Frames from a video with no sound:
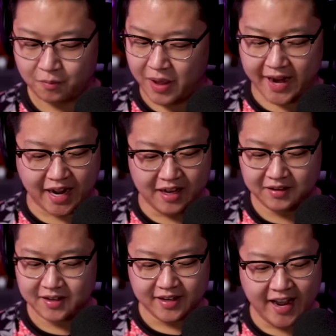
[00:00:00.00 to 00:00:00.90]
P.E.K.K.A?
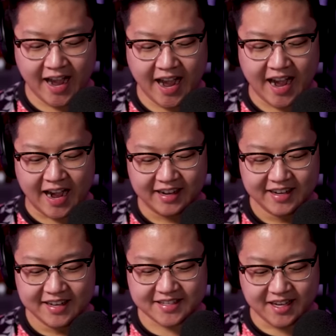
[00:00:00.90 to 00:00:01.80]
Nah!
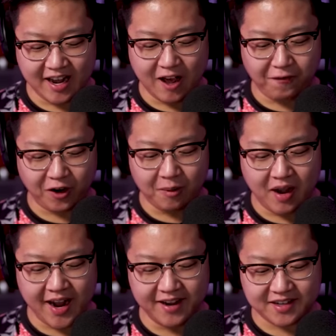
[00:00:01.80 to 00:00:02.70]
It's not enough for our
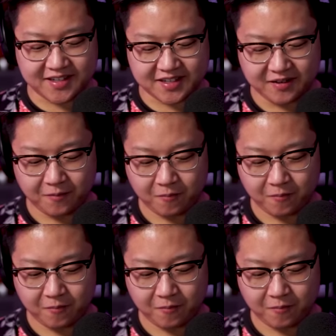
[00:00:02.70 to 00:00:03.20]
miners.